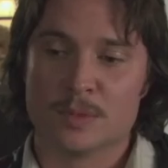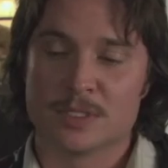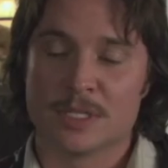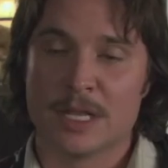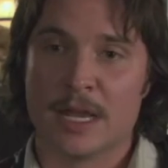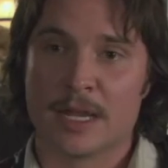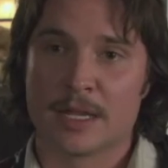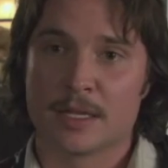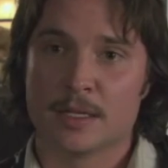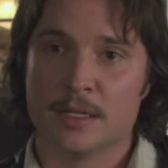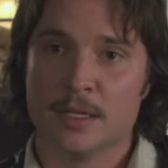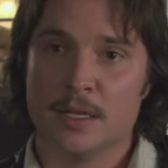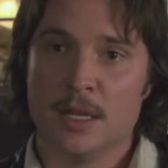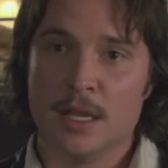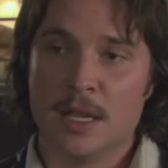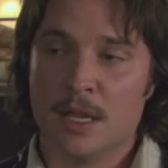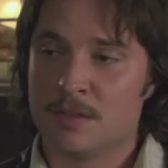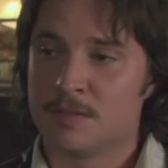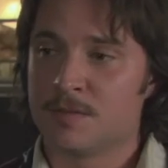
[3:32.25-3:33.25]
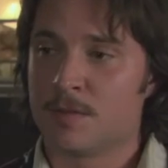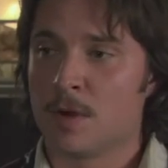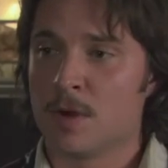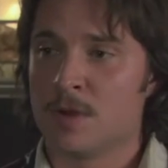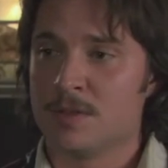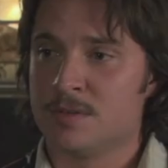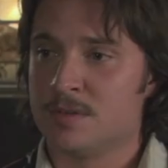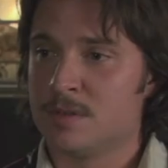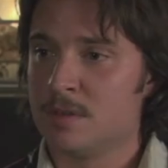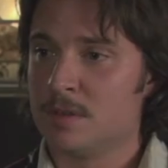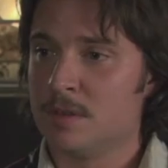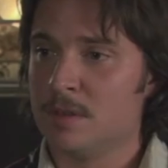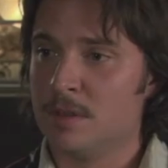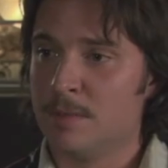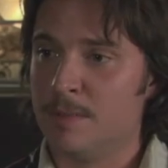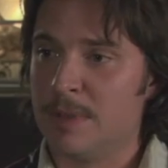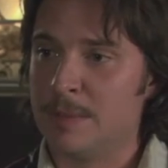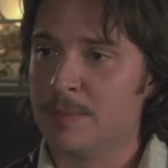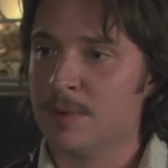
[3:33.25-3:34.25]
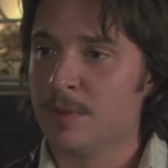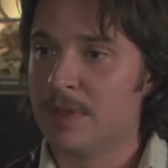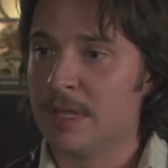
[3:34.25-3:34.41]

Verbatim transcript: was like. As far as the people